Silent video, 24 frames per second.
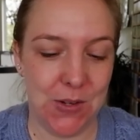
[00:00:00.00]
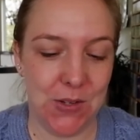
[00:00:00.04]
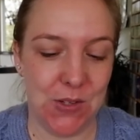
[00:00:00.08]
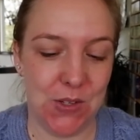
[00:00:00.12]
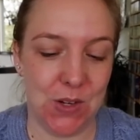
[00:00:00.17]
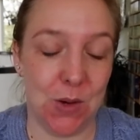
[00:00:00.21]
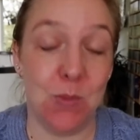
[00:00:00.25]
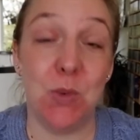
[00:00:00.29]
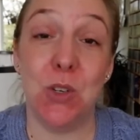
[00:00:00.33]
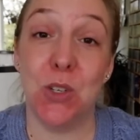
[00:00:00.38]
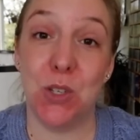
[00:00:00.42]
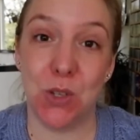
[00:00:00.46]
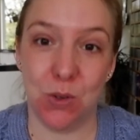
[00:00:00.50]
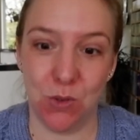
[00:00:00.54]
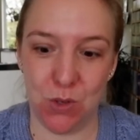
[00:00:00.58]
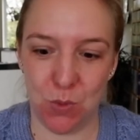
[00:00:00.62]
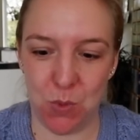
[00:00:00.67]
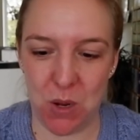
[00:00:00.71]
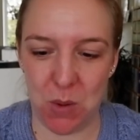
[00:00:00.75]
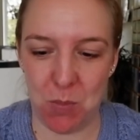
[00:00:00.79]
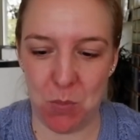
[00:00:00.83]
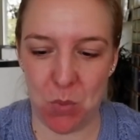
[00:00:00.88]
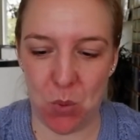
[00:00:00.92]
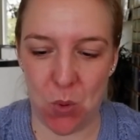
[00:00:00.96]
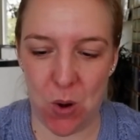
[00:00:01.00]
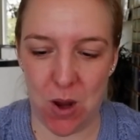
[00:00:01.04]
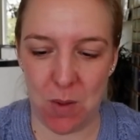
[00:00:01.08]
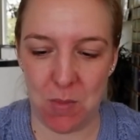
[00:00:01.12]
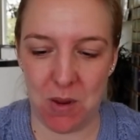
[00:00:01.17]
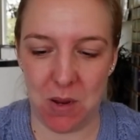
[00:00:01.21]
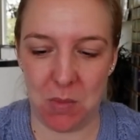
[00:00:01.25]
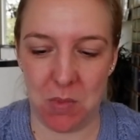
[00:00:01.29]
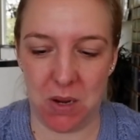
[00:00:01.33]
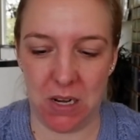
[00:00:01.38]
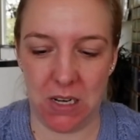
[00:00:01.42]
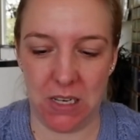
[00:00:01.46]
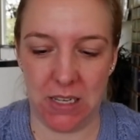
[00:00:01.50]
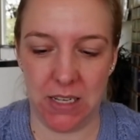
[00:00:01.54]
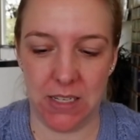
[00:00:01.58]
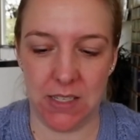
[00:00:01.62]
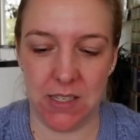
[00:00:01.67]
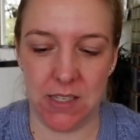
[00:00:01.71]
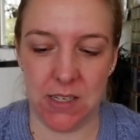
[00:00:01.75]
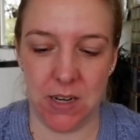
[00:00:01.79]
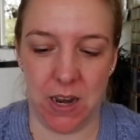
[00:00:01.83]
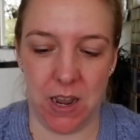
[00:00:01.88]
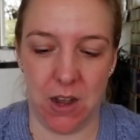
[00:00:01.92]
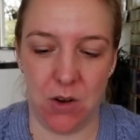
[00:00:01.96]
So I'm just going to be priming my
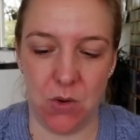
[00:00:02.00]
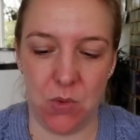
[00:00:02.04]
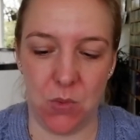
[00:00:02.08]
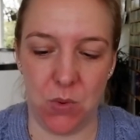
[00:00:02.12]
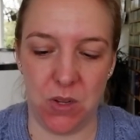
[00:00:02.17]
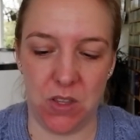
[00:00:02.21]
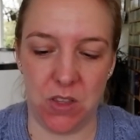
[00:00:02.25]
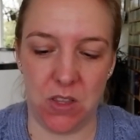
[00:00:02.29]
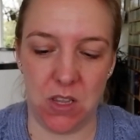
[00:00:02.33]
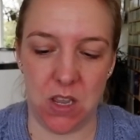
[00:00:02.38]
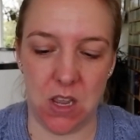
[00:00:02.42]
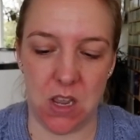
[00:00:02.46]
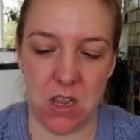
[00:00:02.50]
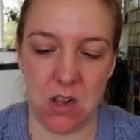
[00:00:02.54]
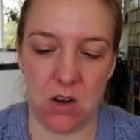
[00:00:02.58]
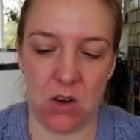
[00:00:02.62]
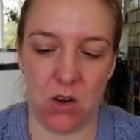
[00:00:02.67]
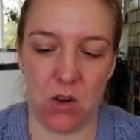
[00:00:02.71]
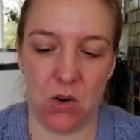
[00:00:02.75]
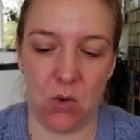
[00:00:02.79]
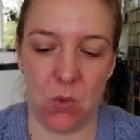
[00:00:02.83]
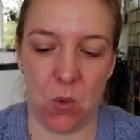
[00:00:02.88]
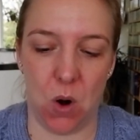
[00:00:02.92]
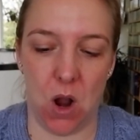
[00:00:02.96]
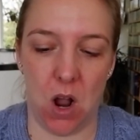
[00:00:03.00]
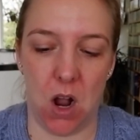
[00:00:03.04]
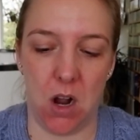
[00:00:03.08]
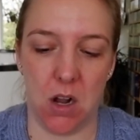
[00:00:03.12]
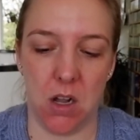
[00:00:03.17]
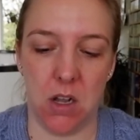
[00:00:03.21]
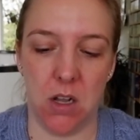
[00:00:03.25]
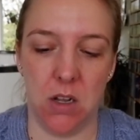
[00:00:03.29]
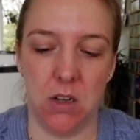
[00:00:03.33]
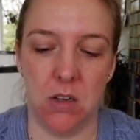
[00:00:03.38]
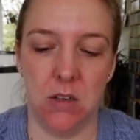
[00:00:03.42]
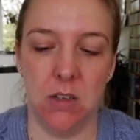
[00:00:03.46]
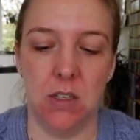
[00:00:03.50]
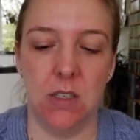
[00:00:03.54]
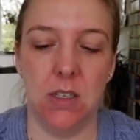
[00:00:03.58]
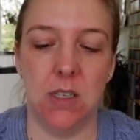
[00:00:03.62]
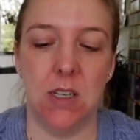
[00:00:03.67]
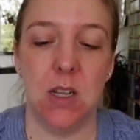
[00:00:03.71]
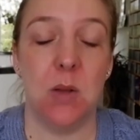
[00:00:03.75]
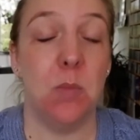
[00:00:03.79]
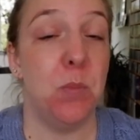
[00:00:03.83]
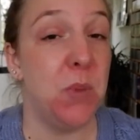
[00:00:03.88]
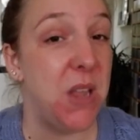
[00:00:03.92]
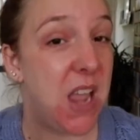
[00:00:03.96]
lids now with the Lorac
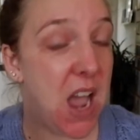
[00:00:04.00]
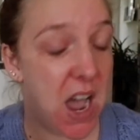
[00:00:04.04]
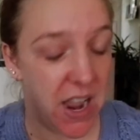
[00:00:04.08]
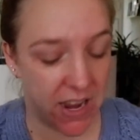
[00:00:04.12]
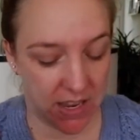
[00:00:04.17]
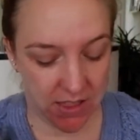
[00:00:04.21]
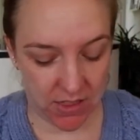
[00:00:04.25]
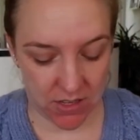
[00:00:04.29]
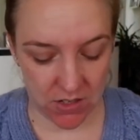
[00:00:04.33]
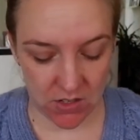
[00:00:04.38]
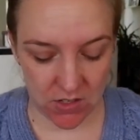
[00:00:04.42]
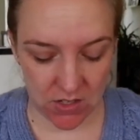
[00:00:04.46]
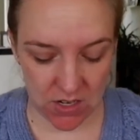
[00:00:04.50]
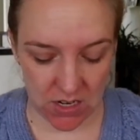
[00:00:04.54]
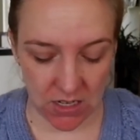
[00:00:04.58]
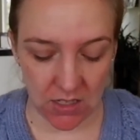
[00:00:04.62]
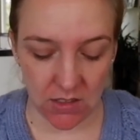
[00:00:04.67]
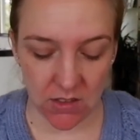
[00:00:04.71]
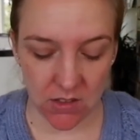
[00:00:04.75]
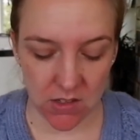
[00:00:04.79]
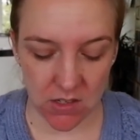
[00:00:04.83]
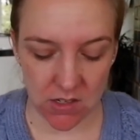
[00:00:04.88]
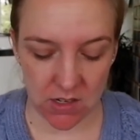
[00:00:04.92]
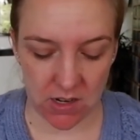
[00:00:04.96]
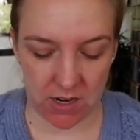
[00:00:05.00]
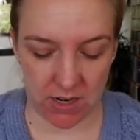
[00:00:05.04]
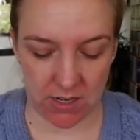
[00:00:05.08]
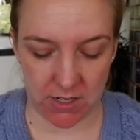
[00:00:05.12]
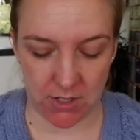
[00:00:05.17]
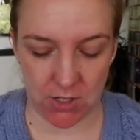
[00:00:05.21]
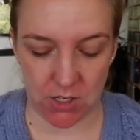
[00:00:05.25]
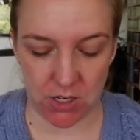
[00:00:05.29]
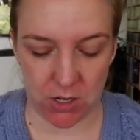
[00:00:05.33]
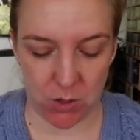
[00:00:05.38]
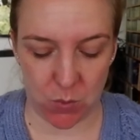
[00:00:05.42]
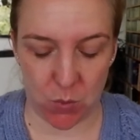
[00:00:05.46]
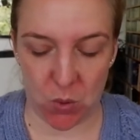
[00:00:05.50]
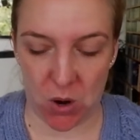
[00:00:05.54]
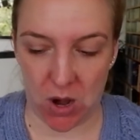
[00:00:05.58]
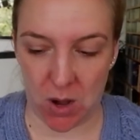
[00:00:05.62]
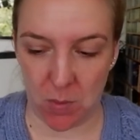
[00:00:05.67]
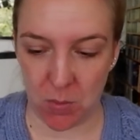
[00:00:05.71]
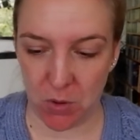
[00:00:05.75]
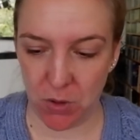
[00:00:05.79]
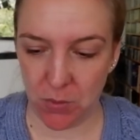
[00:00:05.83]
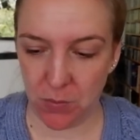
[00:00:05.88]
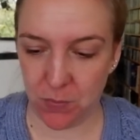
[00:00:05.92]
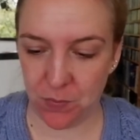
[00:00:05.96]
Behind the Scenes Eyeshadow
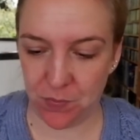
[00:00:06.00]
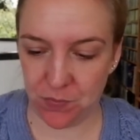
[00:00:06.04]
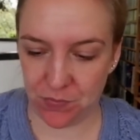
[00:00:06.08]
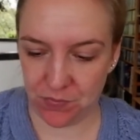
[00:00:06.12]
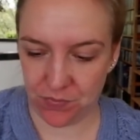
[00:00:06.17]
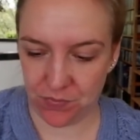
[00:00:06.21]
Primer.